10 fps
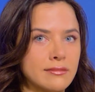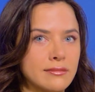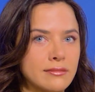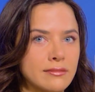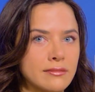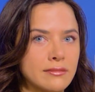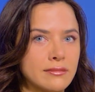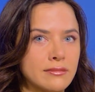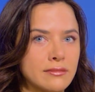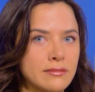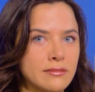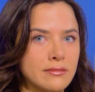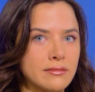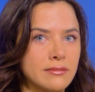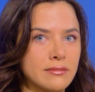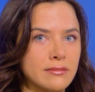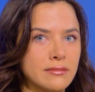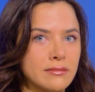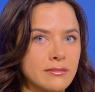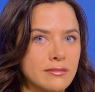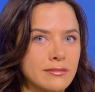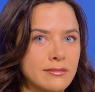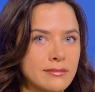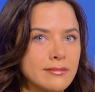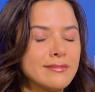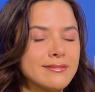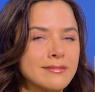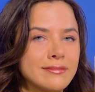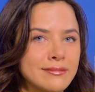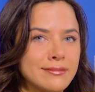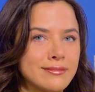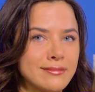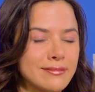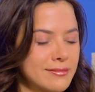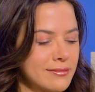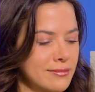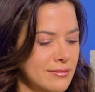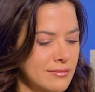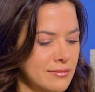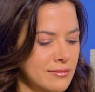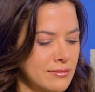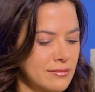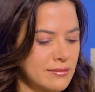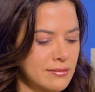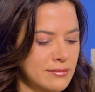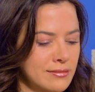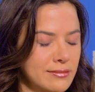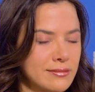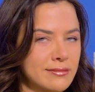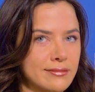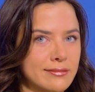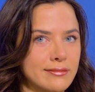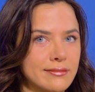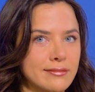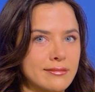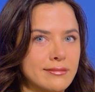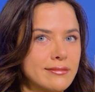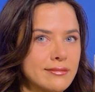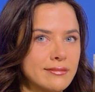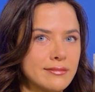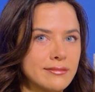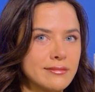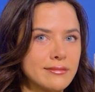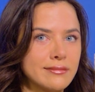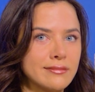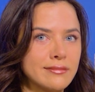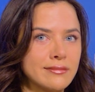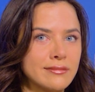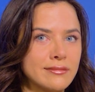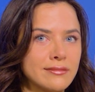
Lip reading: No words are spoken by the person on screen.